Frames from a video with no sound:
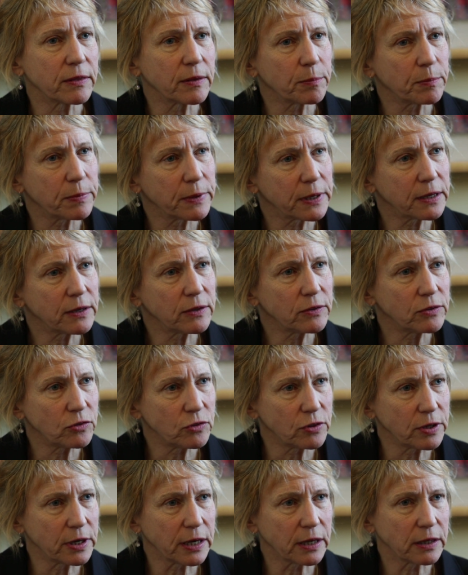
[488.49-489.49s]
the biggest
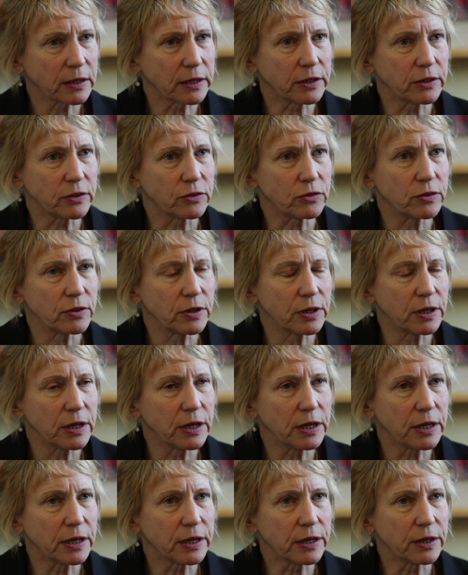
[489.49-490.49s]
challenge
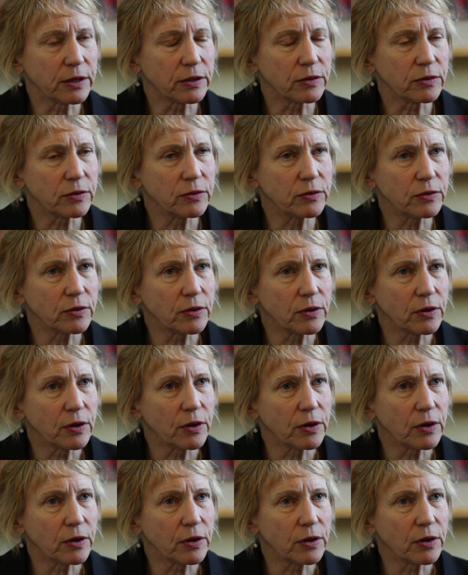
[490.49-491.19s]
is